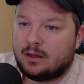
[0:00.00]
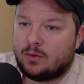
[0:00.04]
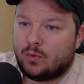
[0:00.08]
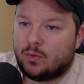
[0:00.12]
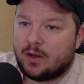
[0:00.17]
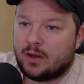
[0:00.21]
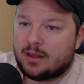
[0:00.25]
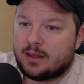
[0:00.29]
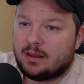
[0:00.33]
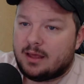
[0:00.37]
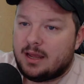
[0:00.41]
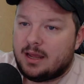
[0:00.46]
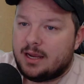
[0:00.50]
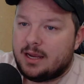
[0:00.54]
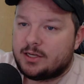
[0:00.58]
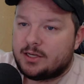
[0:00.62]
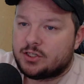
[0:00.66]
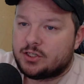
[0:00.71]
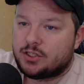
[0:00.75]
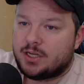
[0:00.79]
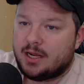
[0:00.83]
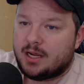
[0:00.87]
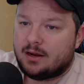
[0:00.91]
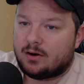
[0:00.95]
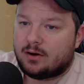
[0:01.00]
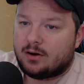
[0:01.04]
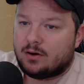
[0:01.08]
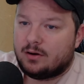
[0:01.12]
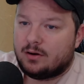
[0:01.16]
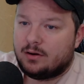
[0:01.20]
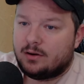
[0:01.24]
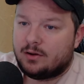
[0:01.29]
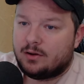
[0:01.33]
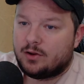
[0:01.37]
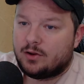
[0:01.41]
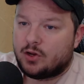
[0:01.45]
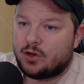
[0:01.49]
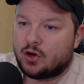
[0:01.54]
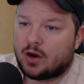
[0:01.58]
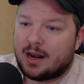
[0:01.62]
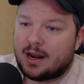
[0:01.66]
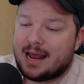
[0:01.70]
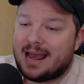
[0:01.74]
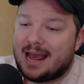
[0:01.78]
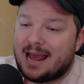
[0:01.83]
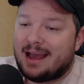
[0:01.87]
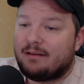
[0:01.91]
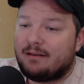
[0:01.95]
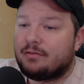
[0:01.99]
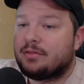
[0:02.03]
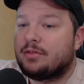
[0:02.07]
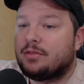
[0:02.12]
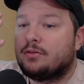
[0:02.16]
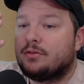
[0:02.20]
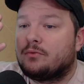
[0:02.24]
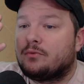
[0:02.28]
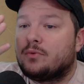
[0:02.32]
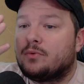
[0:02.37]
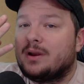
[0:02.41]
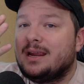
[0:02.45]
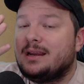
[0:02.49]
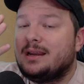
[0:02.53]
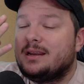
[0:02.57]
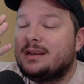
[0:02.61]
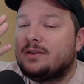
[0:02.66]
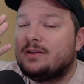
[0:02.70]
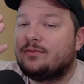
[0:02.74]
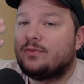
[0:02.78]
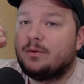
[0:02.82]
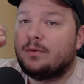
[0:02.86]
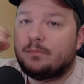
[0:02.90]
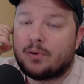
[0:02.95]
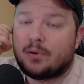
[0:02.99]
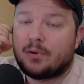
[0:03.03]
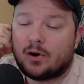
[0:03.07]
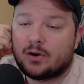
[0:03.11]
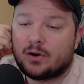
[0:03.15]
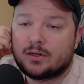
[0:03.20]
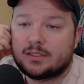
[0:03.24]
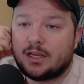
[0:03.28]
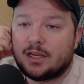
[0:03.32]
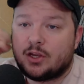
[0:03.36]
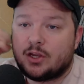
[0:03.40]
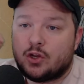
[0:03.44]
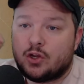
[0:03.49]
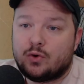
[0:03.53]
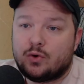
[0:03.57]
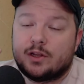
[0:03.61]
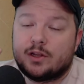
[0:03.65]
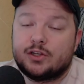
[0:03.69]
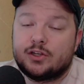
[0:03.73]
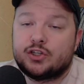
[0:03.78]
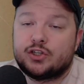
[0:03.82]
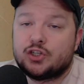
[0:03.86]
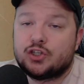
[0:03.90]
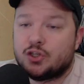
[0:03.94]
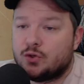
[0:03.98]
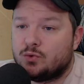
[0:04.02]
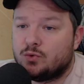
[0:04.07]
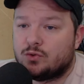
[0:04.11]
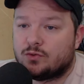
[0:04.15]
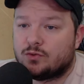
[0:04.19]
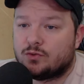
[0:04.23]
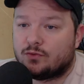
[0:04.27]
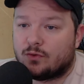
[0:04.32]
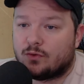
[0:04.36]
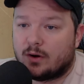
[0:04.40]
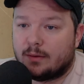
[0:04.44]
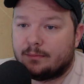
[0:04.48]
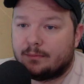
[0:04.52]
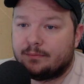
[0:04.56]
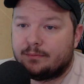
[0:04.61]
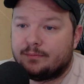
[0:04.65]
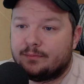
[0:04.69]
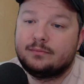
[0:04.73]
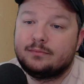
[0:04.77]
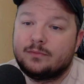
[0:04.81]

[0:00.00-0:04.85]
With each tier, you're going to have 3 different perks that you can choose from.